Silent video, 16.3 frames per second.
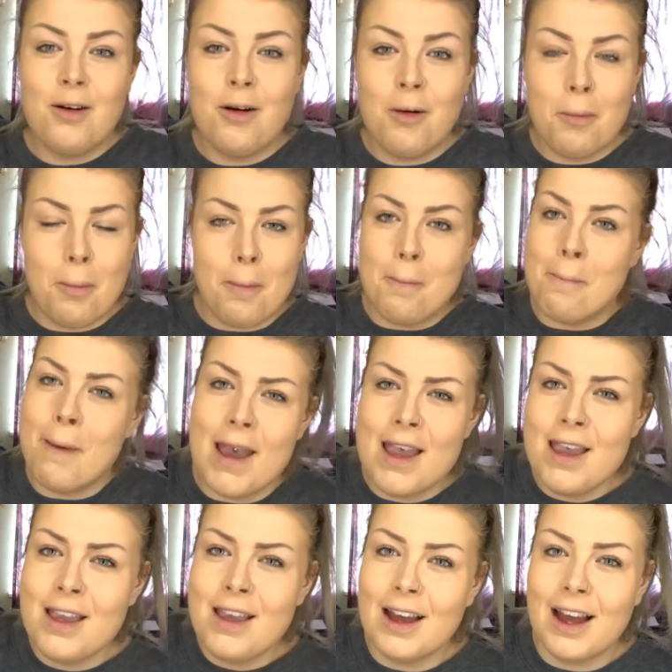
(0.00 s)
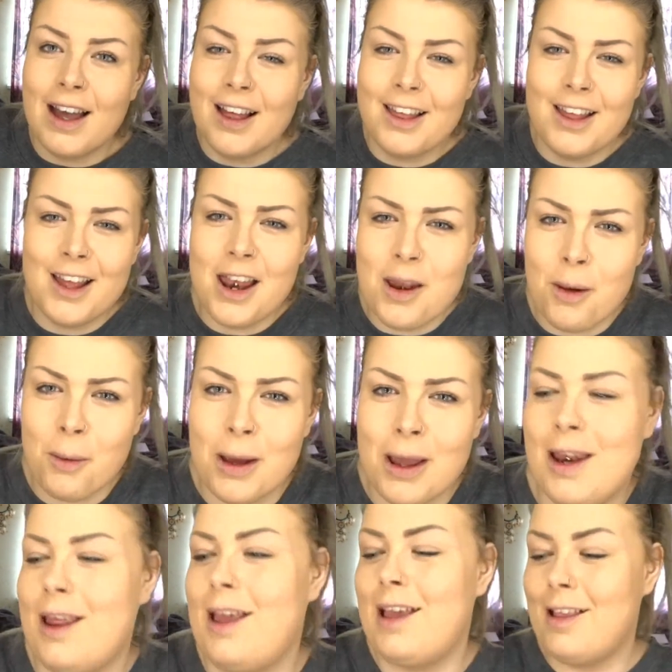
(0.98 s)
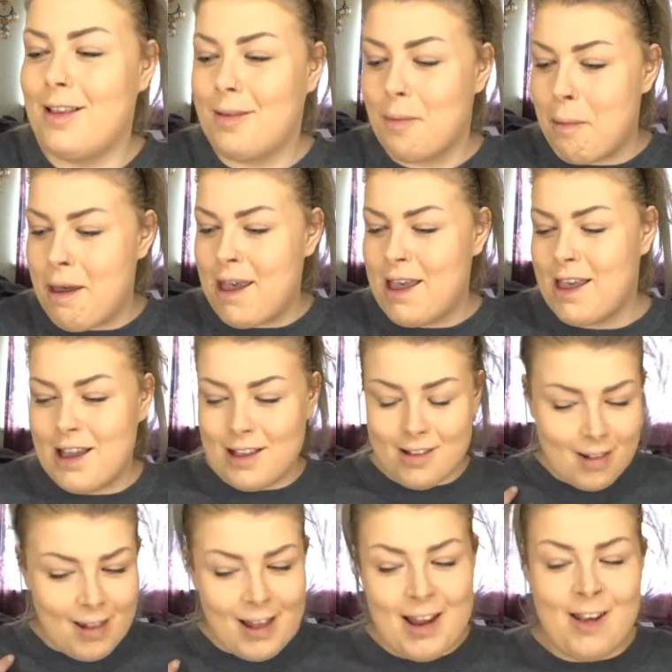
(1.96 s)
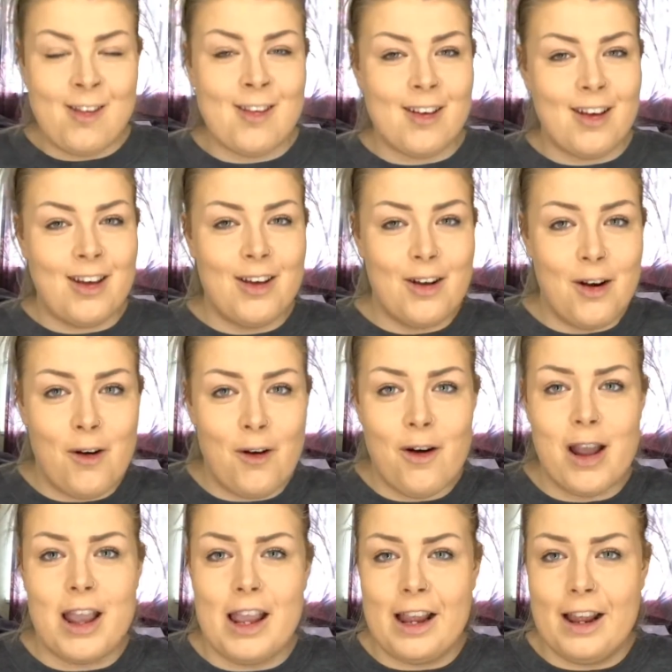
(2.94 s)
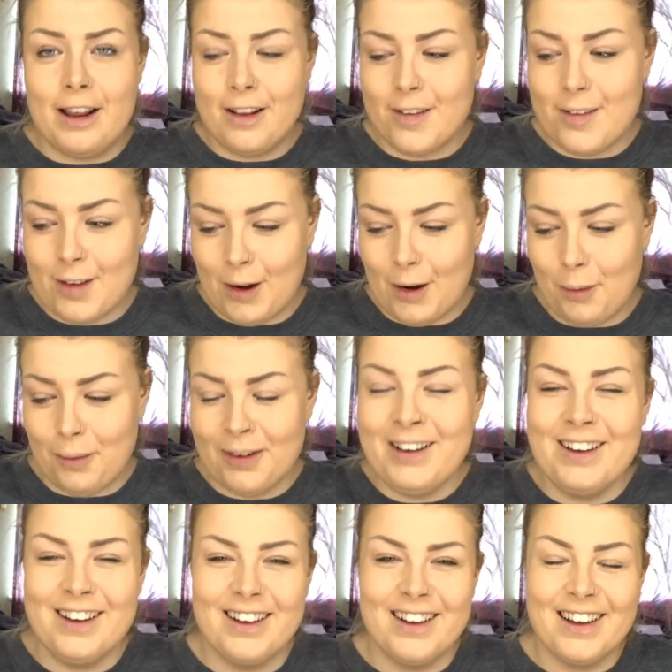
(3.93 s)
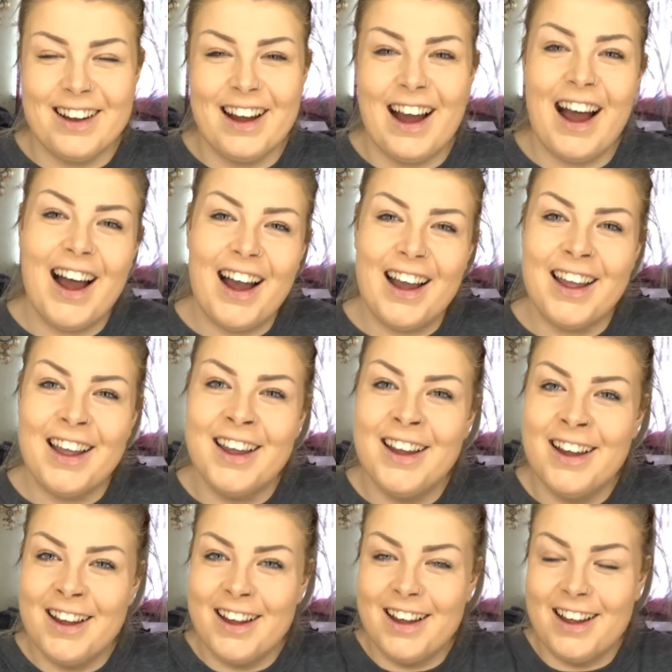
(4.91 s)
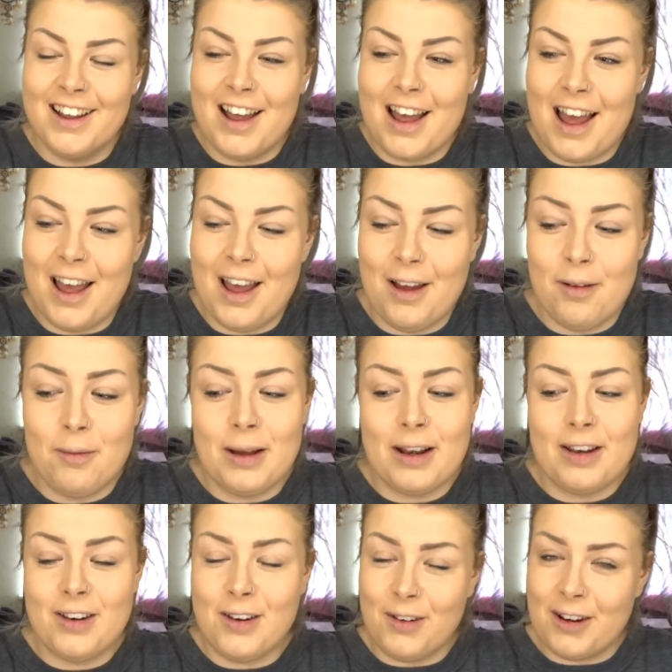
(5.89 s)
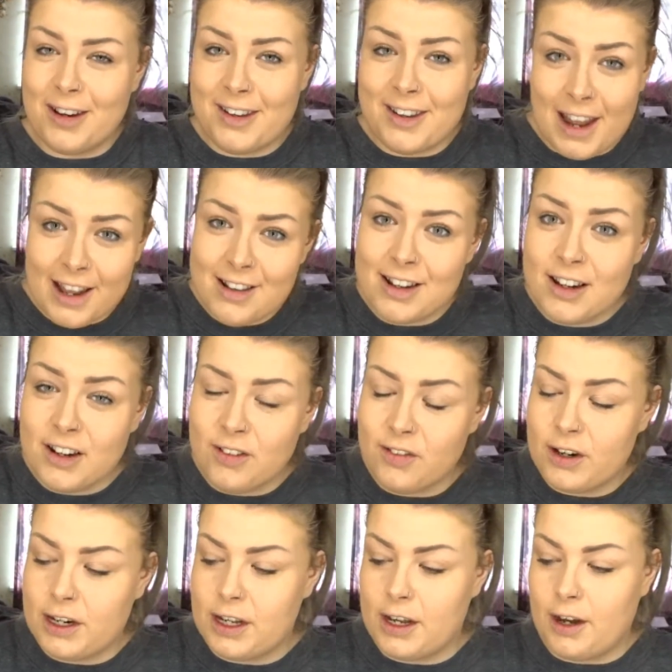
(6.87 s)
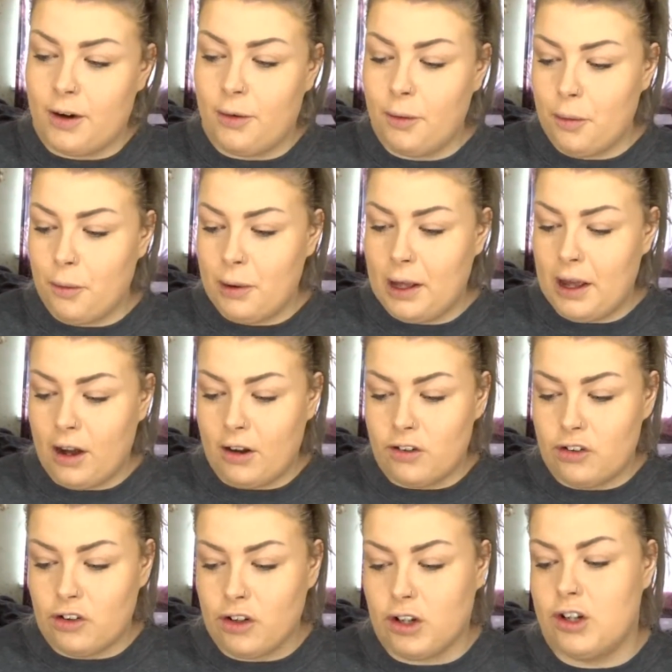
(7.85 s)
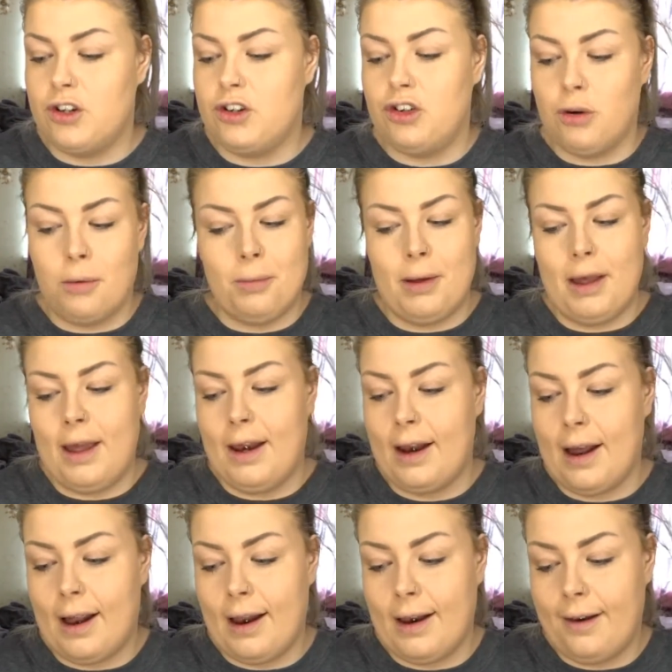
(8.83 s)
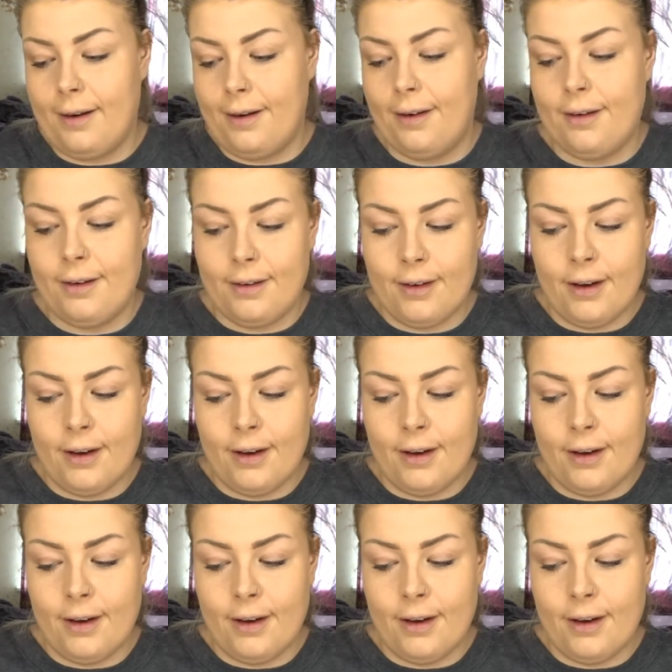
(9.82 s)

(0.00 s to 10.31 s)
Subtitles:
up, mate? How you doing? It's me, it's Lisa. Alright, so hi. Today's little video, we are just gonna jump in and